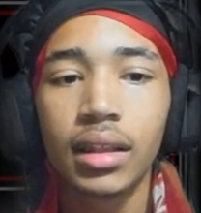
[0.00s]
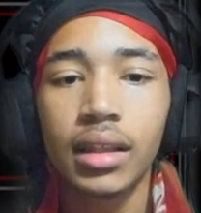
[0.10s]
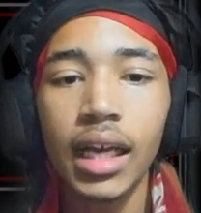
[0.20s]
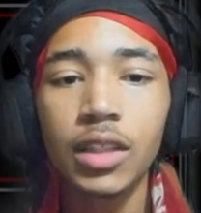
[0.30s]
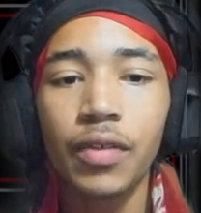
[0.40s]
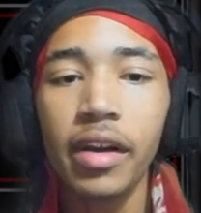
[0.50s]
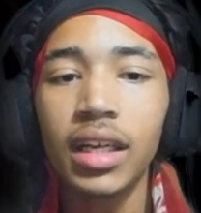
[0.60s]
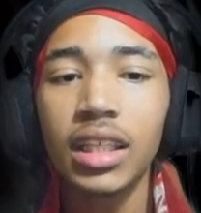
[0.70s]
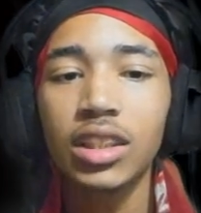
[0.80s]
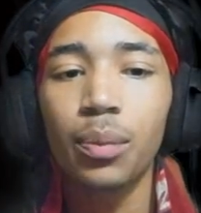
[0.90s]
That's
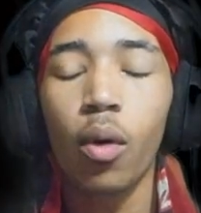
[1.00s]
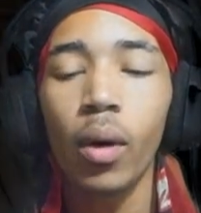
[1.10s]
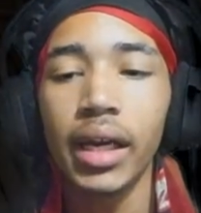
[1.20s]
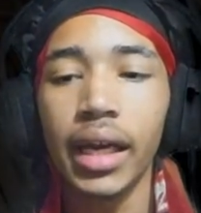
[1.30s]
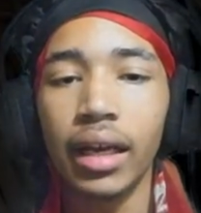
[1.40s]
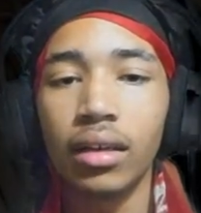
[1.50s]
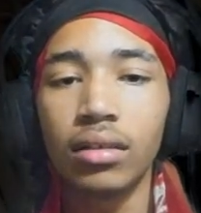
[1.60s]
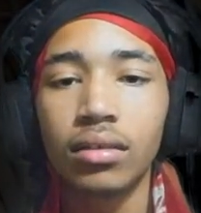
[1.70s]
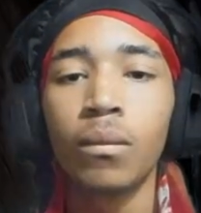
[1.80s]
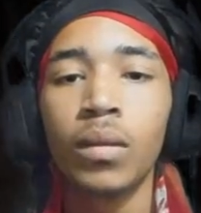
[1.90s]
very disappointing.
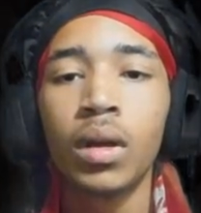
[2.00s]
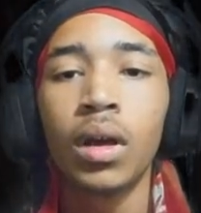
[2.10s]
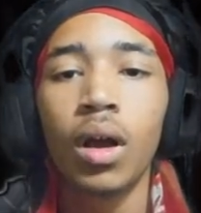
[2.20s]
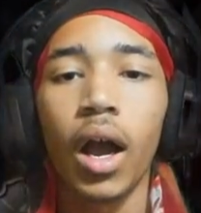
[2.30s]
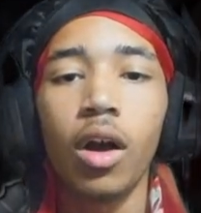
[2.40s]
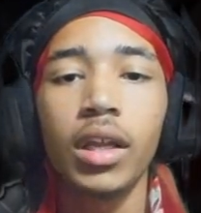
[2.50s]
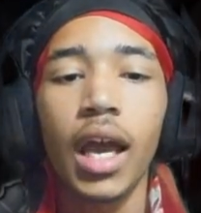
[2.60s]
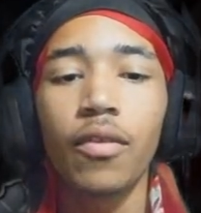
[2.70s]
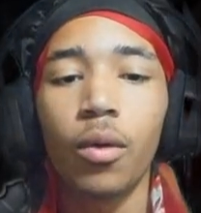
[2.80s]
I only have